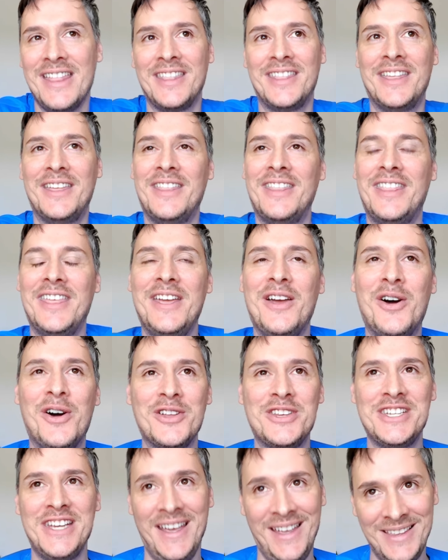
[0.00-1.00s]
The
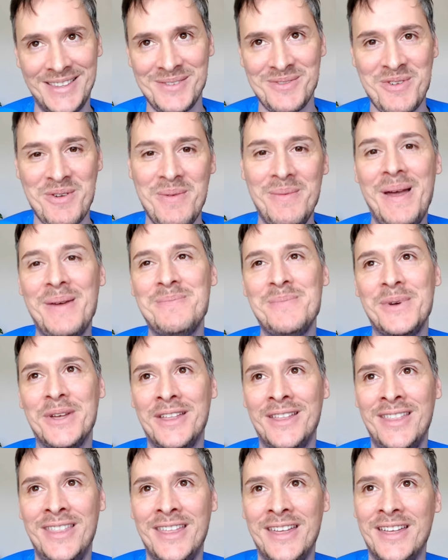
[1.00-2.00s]
OGs
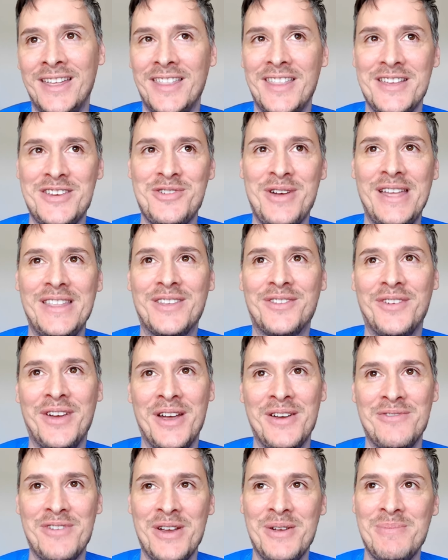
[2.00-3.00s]
remember the
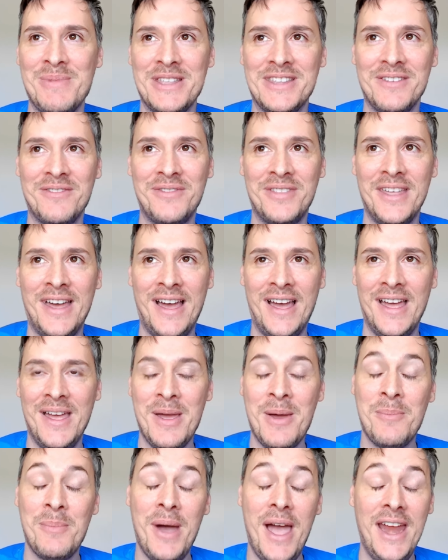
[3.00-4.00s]
transfer rumours of that.
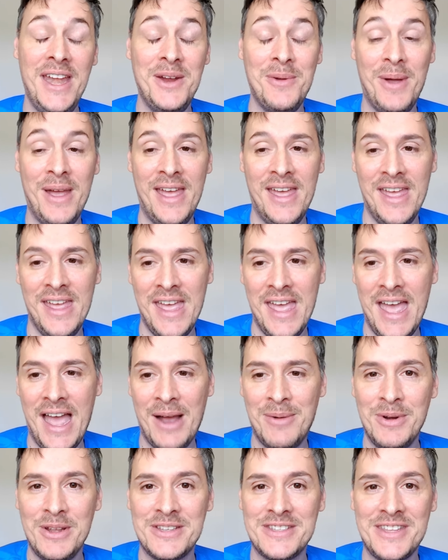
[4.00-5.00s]
But anyway,
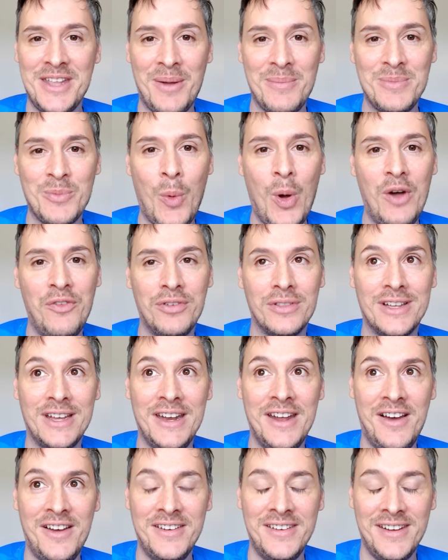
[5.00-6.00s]
I want to stop
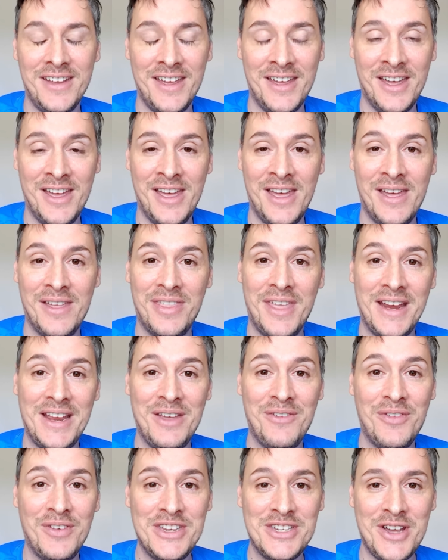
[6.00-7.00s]
waffling on. Thank
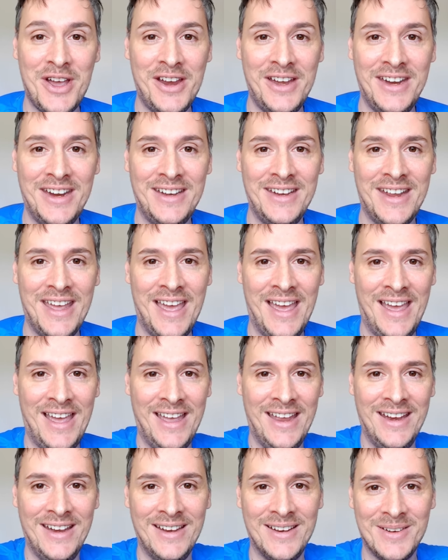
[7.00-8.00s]
you for joining,
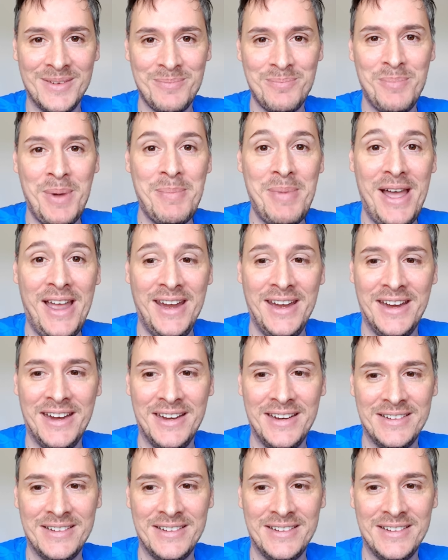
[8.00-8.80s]
and bye bye.